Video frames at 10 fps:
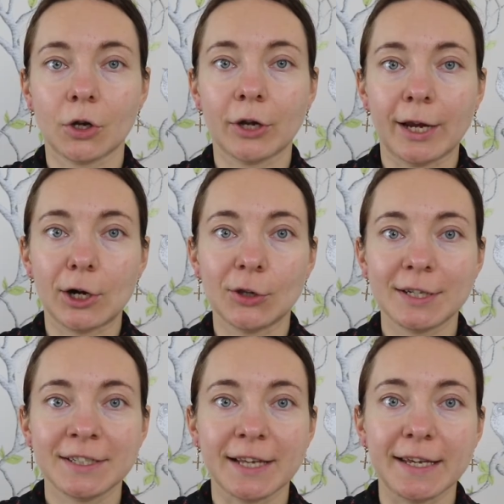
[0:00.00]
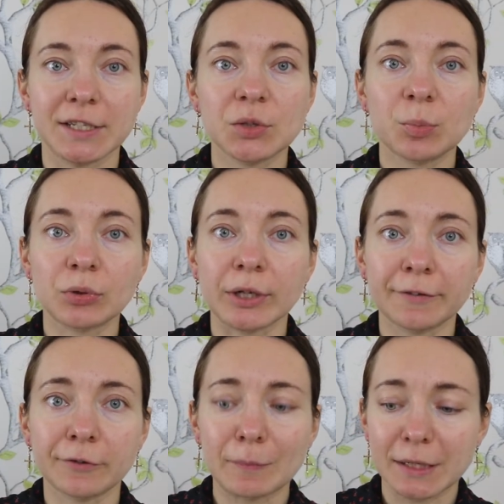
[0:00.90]
Okay, all I say is pray
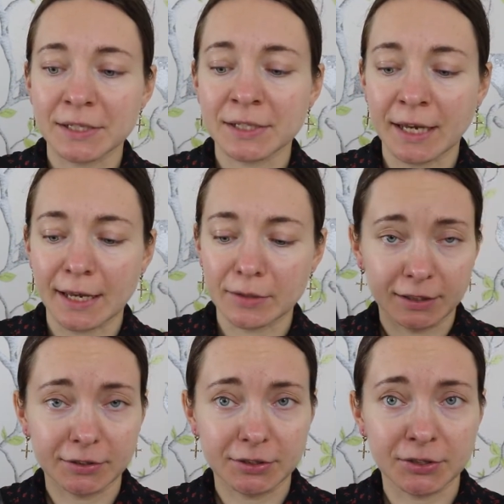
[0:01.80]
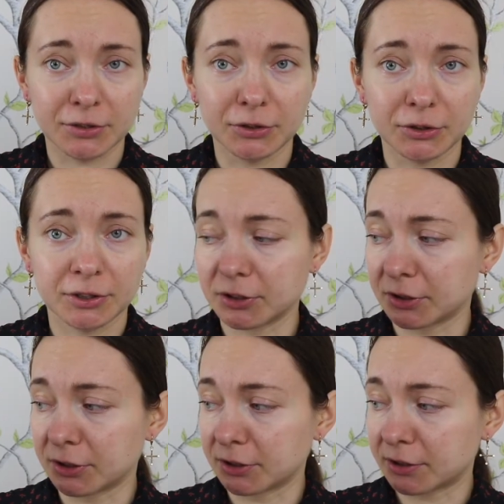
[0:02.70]
for my skin. It doesn't look good.